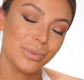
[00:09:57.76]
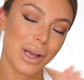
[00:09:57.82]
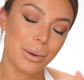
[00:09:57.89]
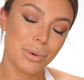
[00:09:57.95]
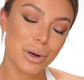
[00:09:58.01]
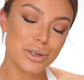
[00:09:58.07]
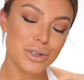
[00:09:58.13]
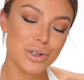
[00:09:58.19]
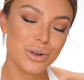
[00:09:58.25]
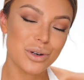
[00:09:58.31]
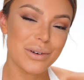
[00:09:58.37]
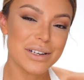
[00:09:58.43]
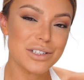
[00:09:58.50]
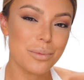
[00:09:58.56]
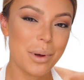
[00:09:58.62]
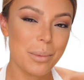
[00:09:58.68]
I'm going to do the
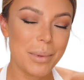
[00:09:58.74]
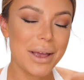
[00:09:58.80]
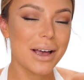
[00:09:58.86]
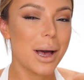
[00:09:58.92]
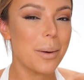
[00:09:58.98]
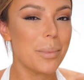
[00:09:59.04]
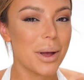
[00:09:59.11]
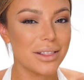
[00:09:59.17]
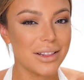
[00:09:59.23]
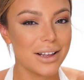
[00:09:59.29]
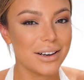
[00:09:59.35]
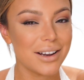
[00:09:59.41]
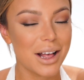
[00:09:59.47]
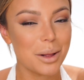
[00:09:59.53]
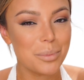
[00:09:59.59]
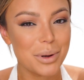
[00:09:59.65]
rest of my makeup and
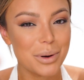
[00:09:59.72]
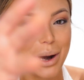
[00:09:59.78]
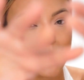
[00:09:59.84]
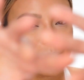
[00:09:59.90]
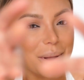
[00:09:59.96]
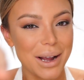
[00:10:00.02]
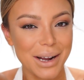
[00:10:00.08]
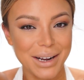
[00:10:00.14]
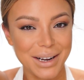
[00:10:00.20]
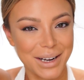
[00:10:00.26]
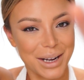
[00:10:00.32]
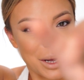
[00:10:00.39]
then I'll be right back.